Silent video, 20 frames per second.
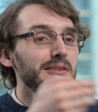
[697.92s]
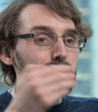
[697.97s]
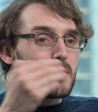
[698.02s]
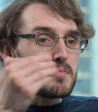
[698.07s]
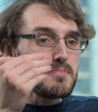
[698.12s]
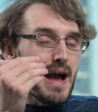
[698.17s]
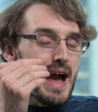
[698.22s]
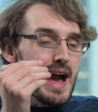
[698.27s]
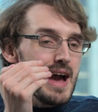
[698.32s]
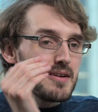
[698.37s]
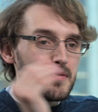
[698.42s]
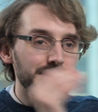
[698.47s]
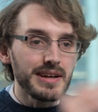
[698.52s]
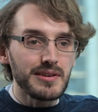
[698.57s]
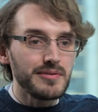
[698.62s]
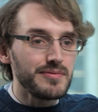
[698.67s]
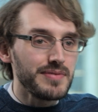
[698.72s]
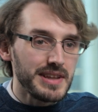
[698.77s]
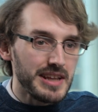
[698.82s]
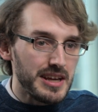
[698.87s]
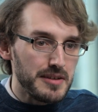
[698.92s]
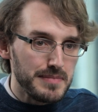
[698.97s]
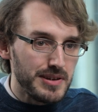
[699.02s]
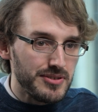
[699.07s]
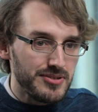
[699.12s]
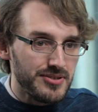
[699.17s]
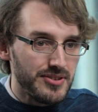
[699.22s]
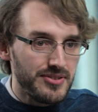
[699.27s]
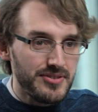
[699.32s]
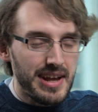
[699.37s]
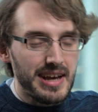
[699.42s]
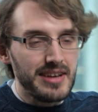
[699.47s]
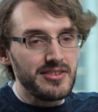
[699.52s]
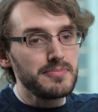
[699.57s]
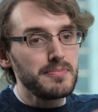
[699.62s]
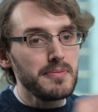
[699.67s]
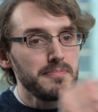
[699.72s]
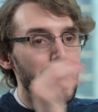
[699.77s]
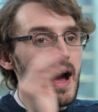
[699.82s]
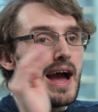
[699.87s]
preparing for the admissions
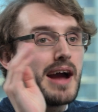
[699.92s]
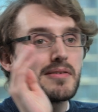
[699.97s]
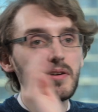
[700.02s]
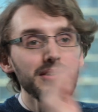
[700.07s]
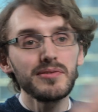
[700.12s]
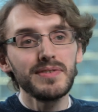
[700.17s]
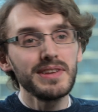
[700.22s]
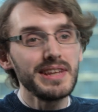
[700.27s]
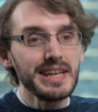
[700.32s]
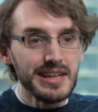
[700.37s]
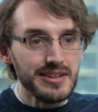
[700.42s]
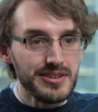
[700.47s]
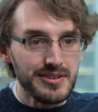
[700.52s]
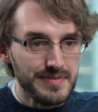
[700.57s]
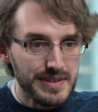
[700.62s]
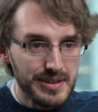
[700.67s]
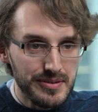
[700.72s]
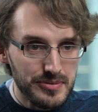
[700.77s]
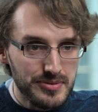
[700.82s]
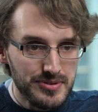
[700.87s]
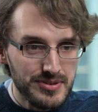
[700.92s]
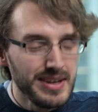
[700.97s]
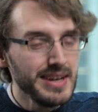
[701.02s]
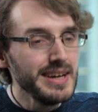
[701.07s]
test, preparing for the interviews,